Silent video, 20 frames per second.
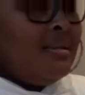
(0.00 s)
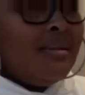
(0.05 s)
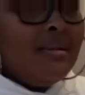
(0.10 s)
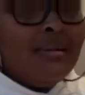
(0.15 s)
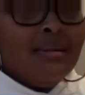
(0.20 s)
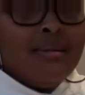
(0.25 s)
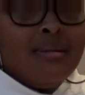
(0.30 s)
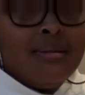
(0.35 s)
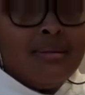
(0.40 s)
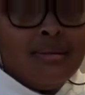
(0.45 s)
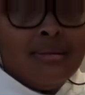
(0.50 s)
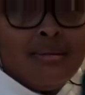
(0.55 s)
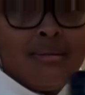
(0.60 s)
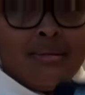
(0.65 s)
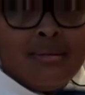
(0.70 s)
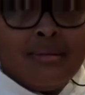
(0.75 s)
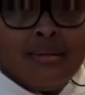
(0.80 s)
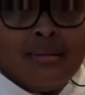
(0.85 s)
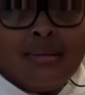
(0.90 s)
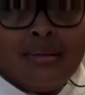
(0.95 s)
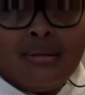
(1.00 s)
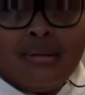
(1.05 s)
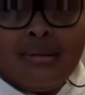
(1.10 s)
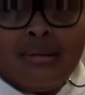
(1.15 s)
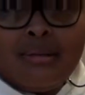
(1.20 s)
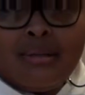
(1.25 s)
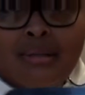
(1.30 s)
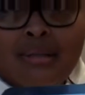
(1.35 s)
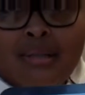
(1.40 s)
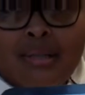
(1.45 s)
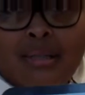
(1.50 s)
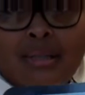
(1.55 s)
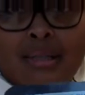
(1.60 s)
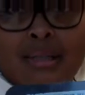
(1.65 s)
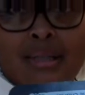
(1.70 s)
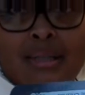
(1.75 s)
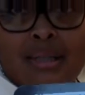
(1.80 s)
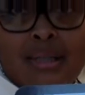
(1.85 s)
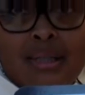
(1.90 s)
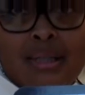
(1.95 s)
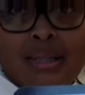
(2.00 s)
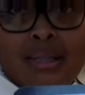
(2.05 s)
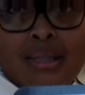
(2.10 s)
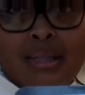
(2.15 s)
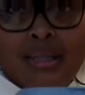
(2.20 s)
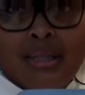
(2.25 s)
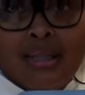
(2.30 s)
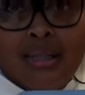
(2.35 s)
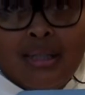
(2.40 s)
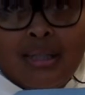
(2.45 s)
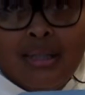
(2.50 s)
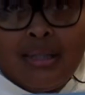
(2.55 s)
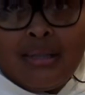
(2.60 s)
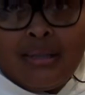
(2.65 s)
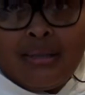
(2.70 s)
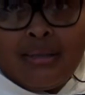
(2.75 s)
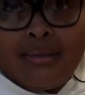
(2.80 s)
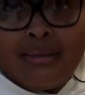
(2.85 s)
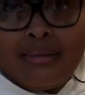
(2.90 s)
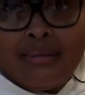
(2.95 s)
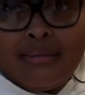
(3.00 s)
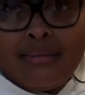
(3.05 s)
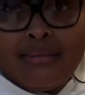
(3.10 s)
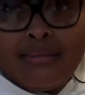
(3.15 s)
No one is speaking in this clip.